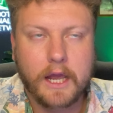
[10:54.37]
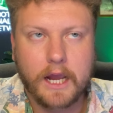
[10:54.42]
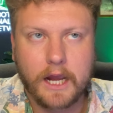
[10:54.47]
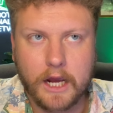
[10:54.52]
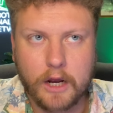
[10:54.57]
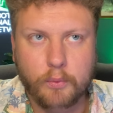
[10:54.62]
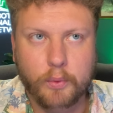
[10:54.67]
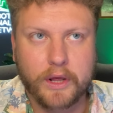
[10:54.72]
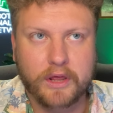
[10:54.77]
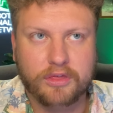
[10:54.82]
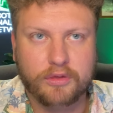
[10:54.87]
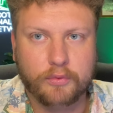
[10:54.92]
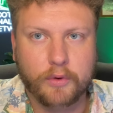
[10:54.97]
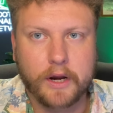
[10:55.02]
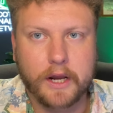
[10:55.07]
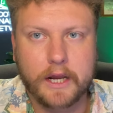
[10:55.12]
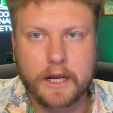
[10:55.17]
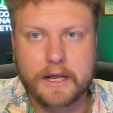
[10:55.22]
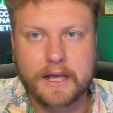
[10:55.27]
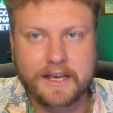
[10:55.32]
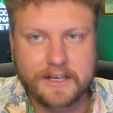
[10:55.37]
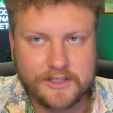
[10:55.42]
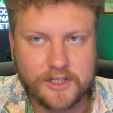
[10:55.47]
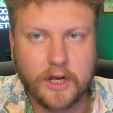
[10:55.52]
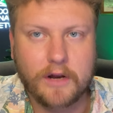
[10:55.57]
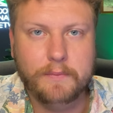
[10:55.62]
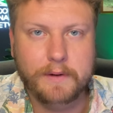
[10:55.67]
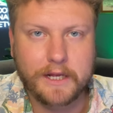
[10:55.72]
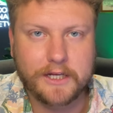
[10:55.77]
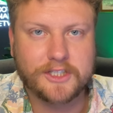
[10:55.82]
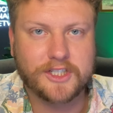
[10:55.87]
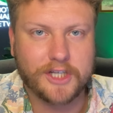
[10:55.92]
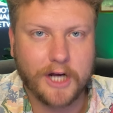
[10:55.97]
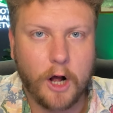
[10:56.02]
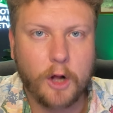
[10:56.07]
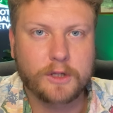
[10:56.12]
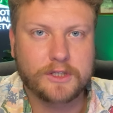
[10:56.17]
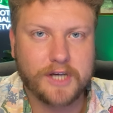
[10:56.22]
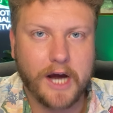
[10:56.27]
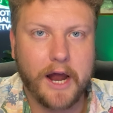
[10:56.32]
in week 3, he's going to be a
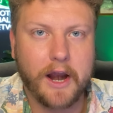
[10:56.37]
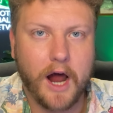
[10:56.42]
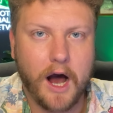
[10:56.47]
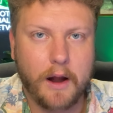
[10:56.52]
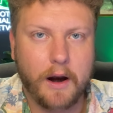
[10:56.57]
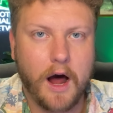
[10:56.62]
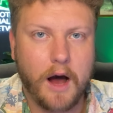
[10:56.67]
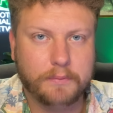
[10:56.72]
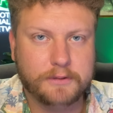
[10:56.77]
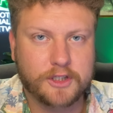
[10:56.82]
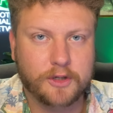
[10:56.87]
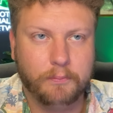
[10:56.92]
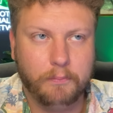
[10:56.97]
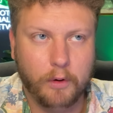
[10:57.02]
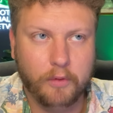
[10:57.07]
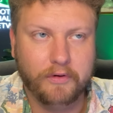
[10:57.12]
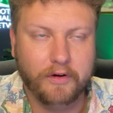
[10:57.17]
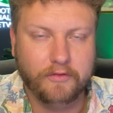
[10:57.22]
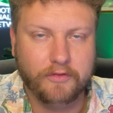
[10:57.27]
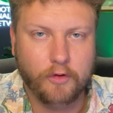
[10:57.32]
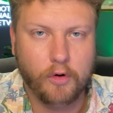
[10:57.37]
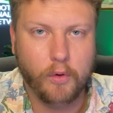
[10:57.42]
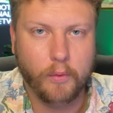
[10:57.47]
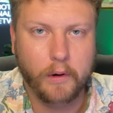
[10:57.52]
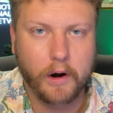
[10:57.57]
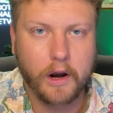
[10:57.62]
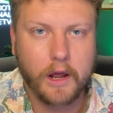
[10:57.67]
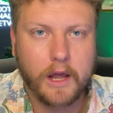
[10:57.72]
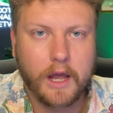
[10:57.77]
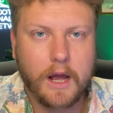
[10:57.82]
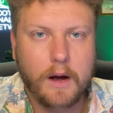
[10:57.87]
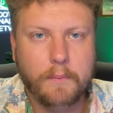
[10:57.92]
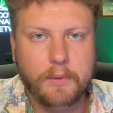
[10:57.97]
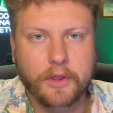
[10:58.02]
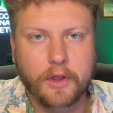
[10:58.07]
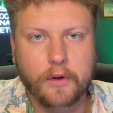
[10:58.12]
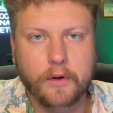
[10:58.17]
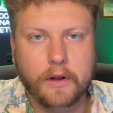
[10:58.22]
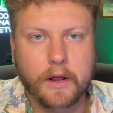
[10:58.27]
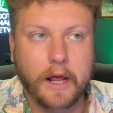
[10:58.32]
solid tight end option moving forward.
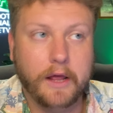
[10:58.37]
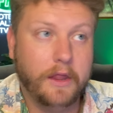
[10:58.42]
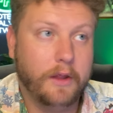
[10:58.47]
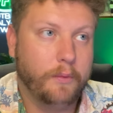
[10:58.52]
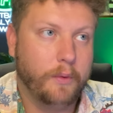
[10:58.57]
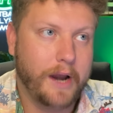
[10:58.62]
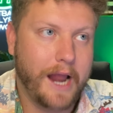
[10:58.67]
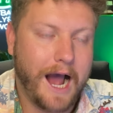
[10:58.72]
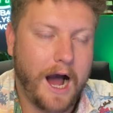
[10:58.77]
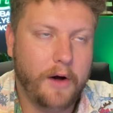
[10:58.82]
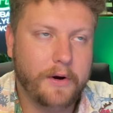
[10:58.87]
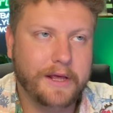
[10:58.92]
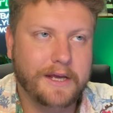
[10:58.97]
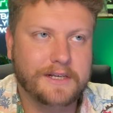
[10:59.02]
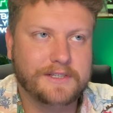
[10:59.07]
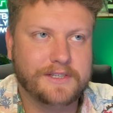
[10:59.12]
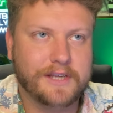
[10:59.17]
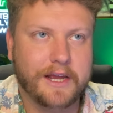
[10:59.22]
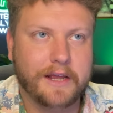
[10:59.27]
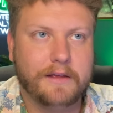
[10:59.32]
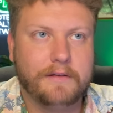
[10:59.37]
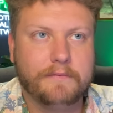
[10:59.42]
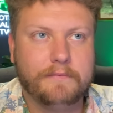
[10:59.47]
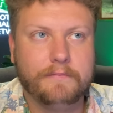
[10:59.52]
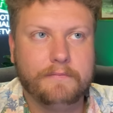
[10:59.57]
But the reality is, like,